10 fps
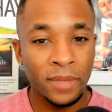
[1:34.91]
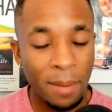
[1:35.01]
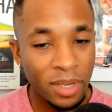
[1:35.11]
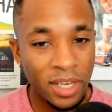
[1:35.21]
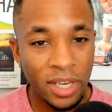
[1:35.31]

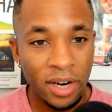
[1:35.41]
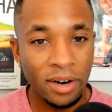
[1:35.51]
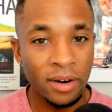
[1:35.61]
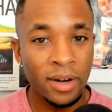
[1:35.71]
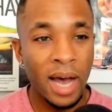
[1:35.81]
I'm
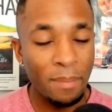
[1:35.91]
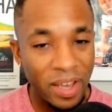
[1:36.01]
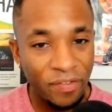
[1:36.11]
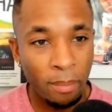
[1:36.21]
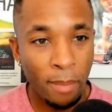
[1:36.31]
here, I'm
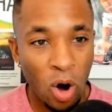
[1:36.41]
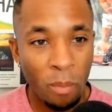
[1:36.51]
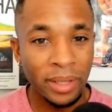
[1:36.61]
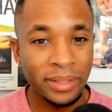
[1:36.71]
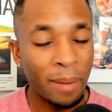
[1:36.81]
in the
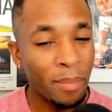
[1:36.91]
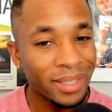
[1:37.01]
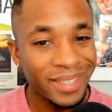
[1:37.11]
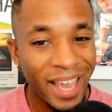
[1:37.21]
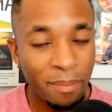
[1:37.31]
moment, I'm
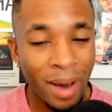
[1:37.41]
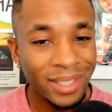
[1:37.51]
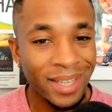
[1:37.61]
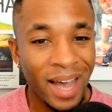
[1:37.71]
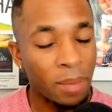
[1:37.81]
going to take
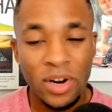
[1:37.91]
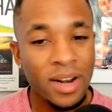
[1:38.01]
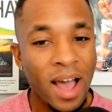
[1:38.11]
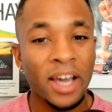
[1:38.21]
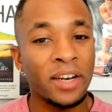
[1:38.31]
my time, you're
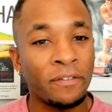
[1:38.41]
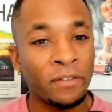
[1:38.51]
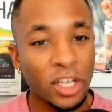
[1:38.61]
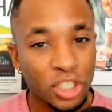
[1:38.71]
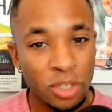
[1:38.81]
not going to
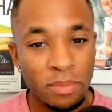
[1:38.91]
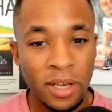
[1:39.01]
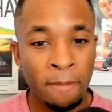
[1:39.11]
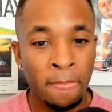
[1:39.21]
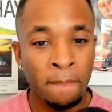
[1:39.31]
fluster me.